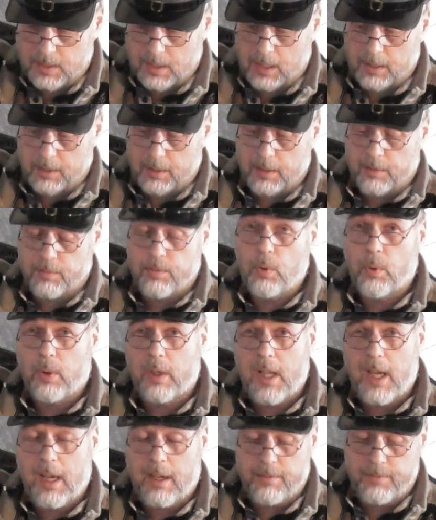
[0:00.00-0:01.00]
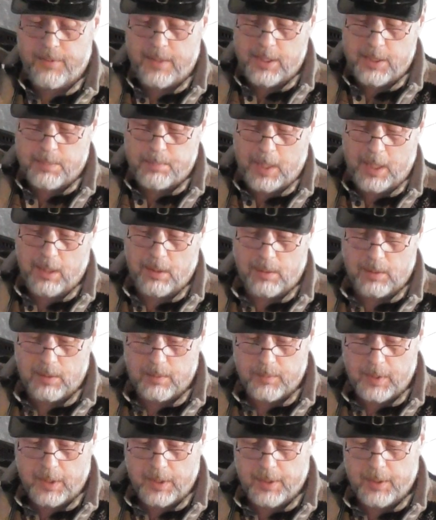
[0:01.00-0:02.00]
got the 4.5-inch
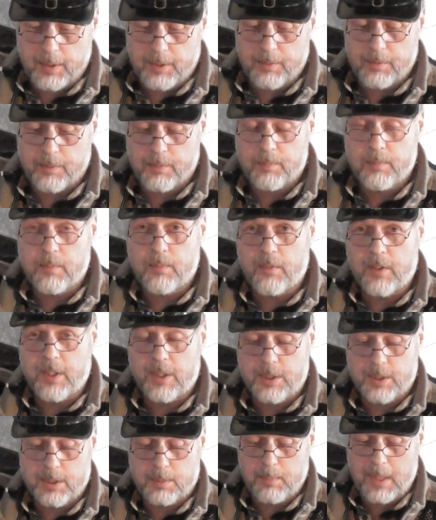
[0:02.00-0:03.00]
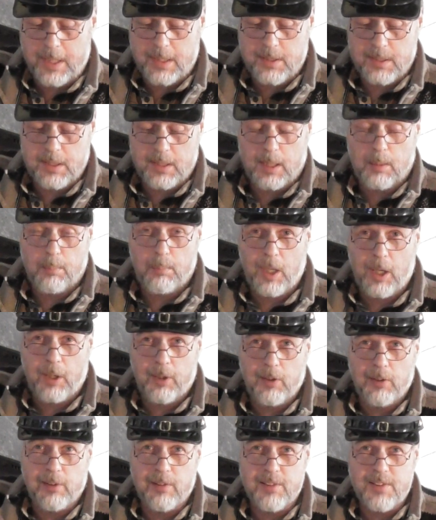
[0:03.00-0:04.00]
barrel, which makes it a
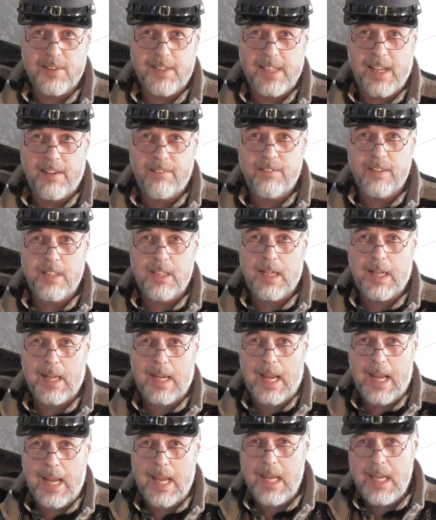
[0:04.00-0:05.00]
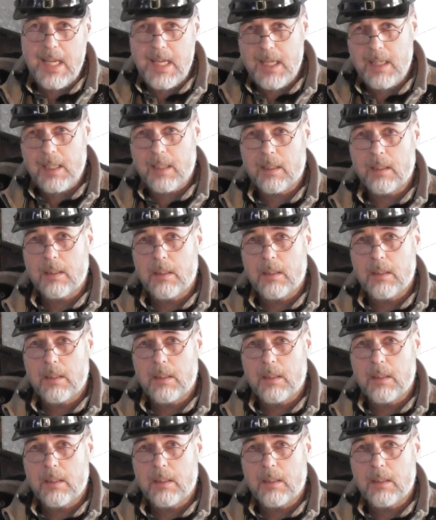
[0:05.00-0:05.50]
Model 7A